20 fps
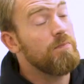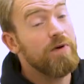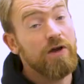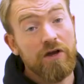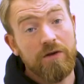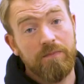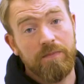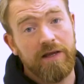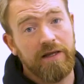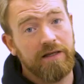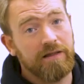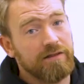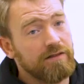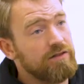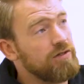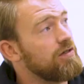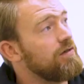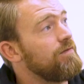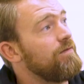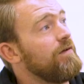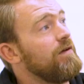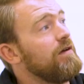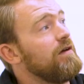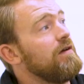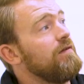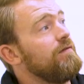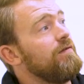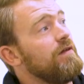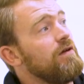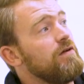Burping, just
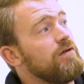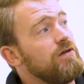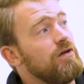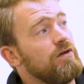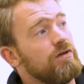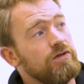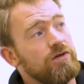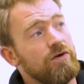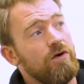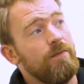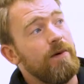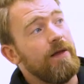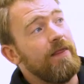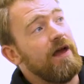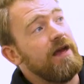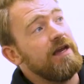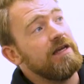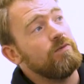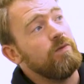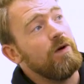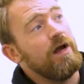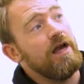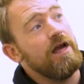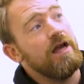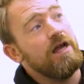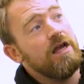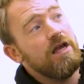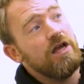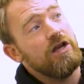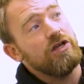for those not sure about that, is
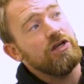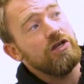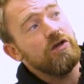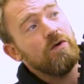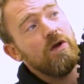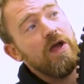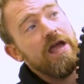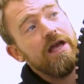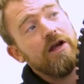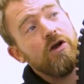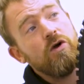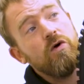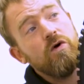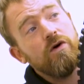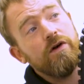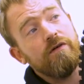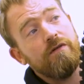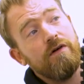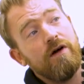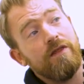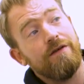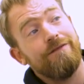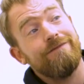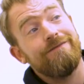where you hit a corner rather